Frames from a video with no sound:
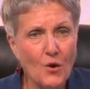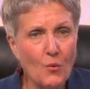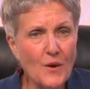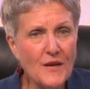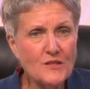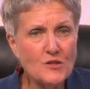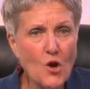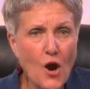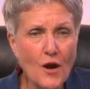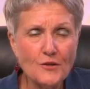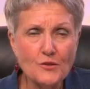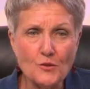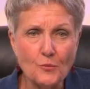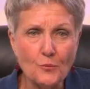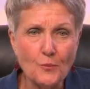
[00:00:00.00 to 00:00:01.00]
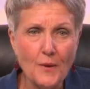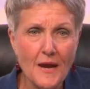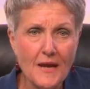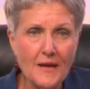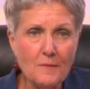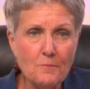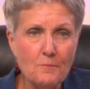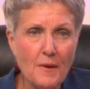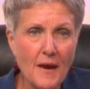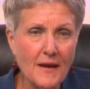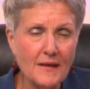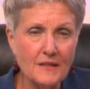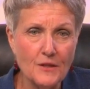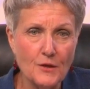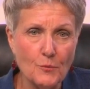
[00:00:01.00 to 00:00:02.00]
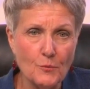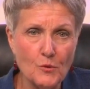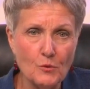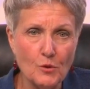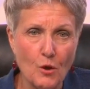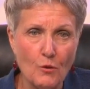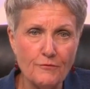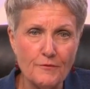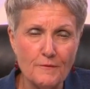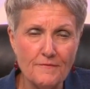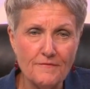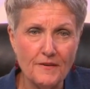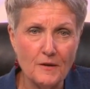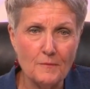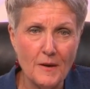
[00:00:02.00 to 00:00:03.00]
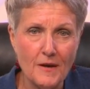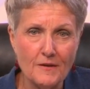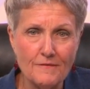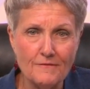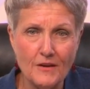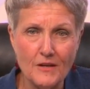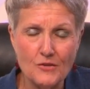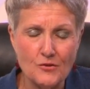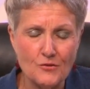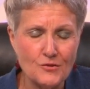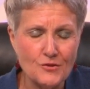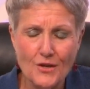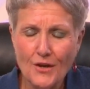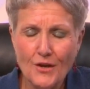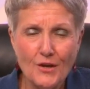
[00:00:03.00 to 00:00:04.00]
We talked to Ray Pagliarulo from Fairmount Adventures.